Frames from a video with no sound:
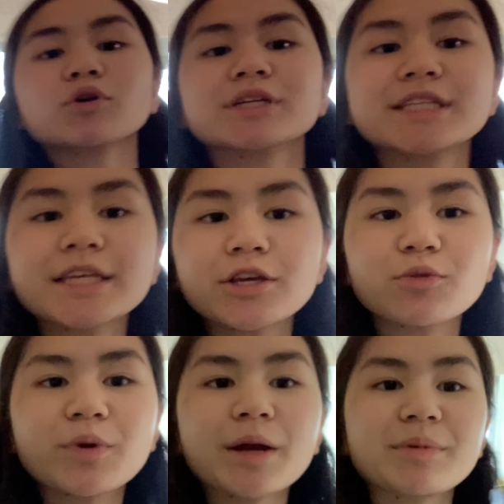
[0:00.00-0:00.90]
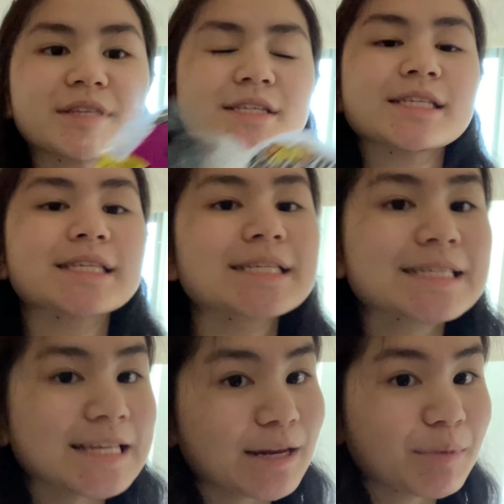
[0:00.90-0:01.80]
more Ezekiel bread, but this is
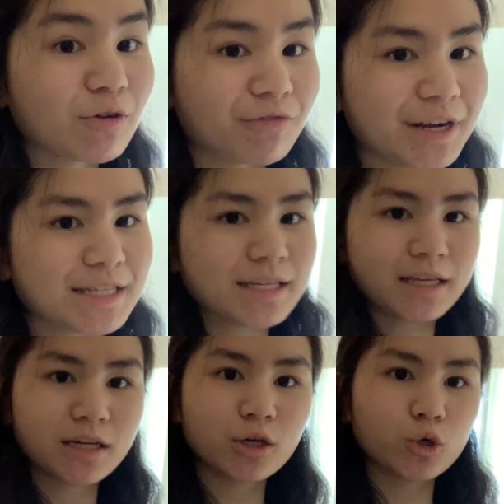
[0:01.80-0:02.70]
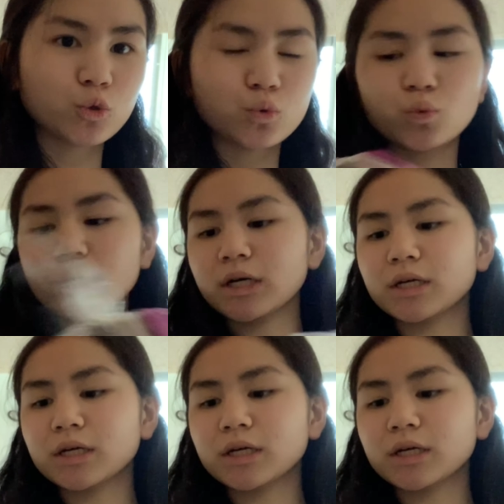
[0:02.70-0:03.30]
cinnamon raisin. Ooh.